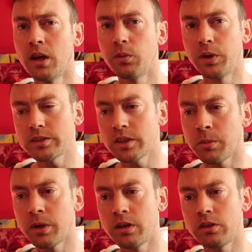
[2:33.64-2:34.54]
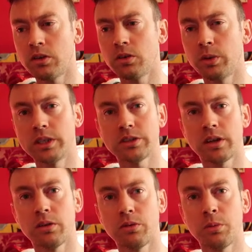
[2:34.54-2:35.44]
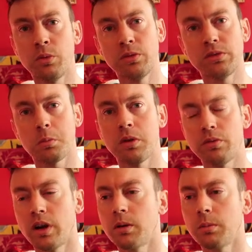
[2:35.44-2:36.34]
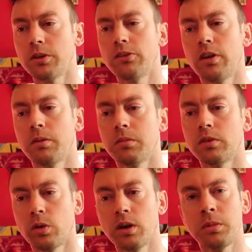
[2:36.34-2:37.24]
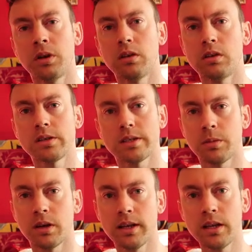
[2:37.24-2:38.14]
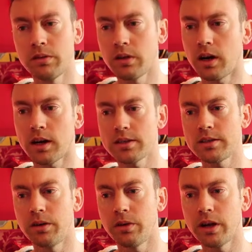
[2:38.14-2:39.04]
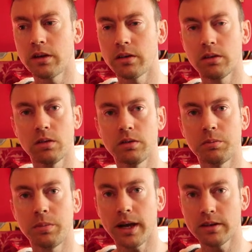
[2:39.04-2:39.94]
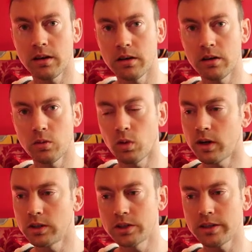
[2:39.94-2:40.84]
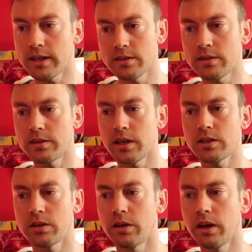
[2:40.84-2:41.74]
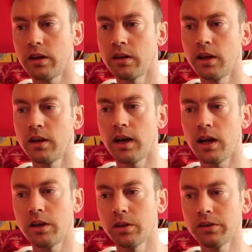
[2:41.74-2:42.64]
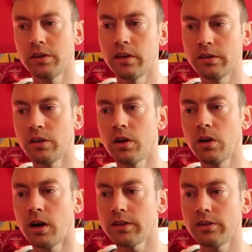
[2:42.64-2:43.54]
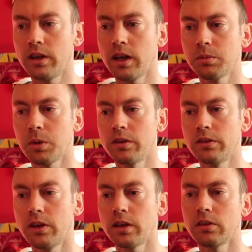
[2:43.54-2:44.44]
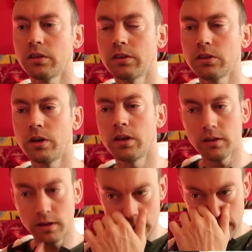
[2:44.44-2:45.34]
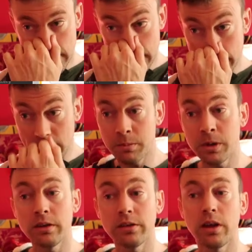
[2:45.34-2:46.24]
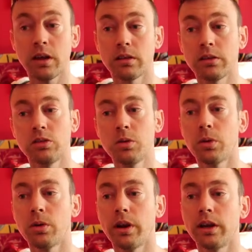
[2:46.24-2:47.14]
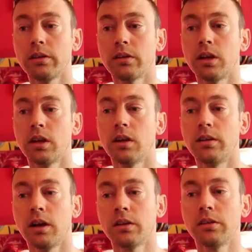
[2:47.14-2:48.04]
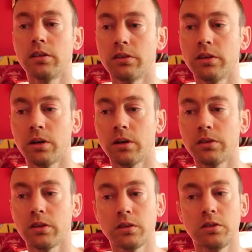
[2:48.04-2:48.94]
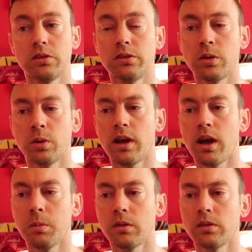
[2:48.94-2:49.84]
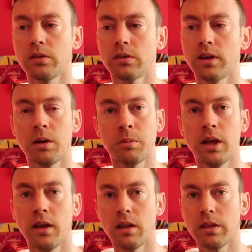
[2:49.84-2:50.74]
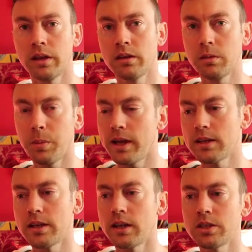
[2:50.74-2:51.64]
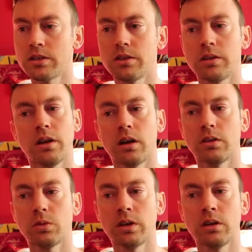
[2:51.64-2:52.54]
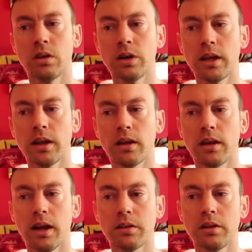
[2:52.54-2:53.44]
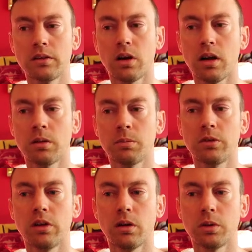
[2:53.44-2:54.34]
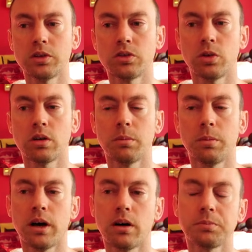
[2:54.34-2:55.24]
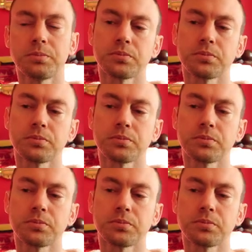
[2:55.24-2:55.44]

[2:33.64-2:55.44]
First thing I'm going to do, we're just going to remove some of the variables here. So what I'm going to do is I'm going to leave the RC rate back down at 1, just as it's set already. You'll see there's no RC Expo set on the screen, and I'm going to take the super rate down to 0 so that you see what happens. The thing to pay attention to here is when you're looking at these columns here which talk about